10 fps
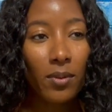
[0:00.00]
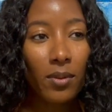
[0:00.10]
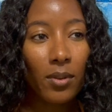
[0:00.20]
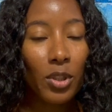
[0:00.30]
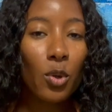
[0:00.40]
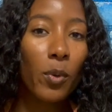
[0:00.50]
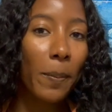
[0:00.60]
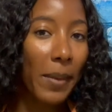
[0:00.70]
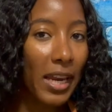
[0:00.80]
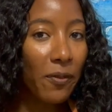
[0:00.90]
you were
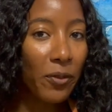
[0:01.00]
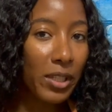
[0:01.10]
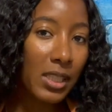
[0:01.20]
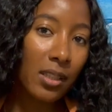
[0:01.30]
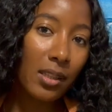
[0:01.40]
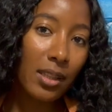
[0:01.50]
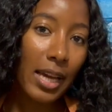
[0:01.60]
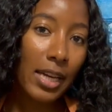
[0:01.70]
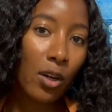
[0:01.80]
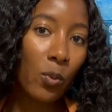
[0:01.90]
made for it to look
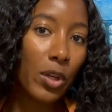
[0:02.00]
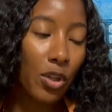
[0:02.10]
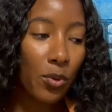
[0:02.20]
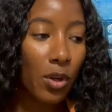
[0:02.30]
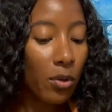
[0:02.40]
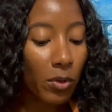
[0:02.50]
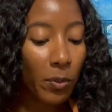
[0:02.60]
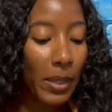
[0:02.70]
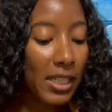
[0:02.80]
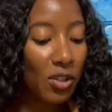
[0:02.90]
like, or what you know you were
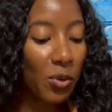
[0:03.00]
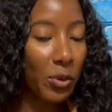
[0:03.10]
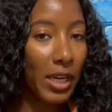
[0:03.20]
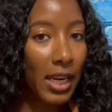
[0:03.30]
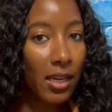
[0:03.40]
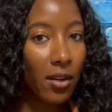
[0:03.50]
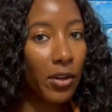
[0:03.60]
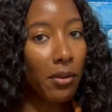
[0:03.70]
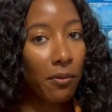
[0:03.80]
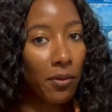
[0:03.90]
made to create, or
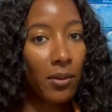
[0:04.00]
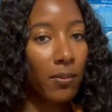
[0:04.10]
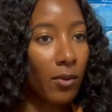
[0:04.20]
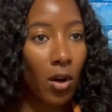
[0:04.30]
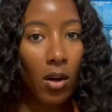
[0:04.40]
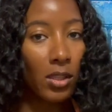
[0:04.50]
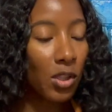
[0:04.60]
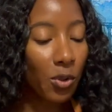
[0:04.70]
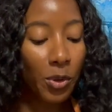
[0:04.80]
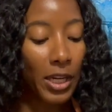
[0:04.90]
you feel called to
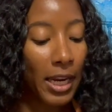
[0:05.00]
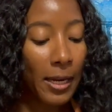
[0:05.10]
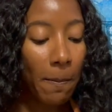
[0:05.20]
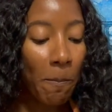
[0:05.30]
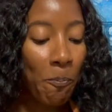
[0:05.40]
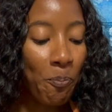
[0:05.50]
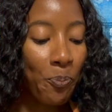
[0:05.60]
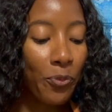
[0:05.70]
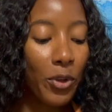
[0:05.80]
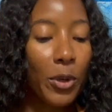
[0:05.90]
create,
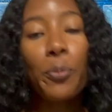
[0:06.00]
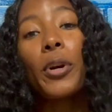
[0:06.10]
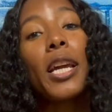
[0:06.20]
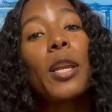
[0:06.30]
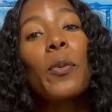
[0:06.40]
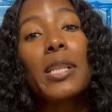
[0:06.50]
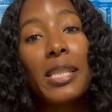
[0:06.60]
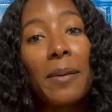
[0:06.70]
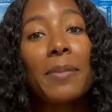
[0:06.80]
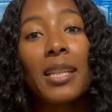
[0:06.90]
you're pregnant with
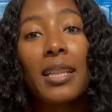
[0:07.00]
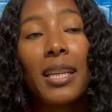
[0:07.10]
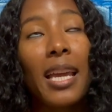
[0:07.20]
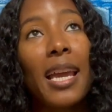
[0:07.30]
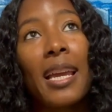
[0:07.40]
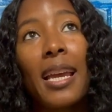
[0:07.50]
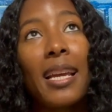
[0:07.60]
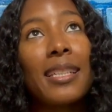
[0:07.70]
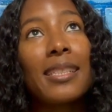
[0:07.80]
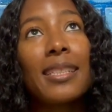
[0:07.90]
something.
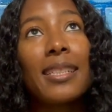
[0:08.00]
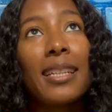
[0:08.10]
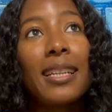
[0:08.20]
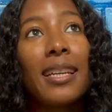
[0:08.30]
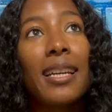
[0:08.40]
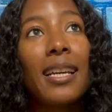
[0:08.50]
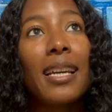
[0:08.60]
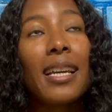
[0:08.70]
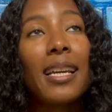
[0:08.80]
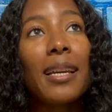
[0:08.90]
And
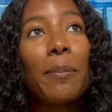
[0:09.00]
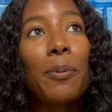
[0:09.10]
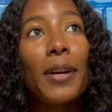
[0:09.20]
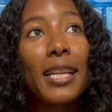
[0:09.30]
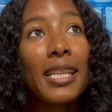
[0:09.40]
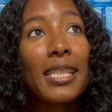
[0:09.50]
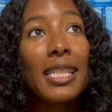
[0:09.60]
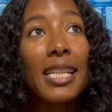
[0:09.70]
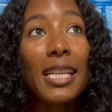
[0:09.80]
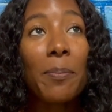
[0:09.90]

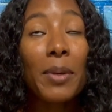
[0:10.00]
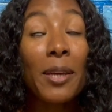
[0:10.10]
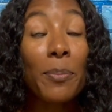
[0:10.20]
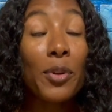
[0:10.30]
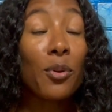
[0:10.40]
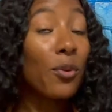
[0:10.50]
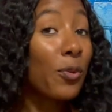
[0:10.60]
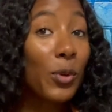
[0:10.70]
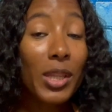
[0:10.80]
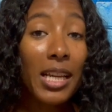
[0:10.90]
pregnancy can be a
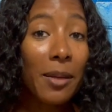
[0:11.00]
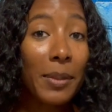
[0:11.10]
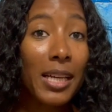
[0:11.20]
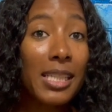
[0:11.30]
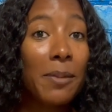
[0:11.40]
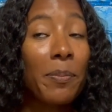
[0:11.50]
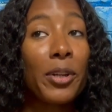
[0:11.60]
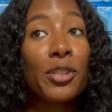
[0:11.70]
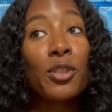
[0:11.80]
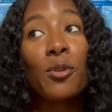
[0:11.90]
beautiful thing because it
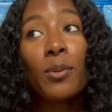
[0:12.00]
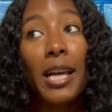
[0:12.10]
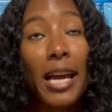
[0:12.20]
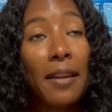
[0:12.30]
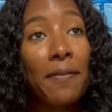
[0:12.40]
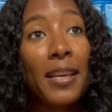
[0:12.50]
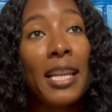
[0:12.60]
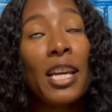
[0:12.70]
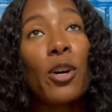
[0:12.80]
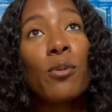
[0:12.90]
births new life and
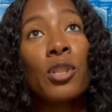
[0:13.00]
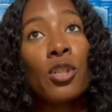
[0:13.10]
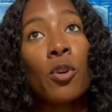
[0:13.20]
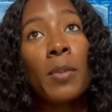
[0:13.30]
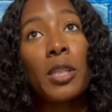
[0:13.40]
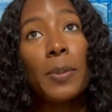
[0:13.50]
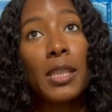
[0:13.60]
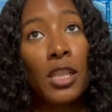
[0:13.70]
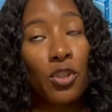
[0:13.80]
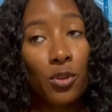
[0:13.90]
it holds so much
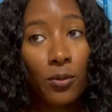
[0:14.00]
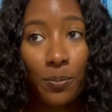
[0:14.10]
potential.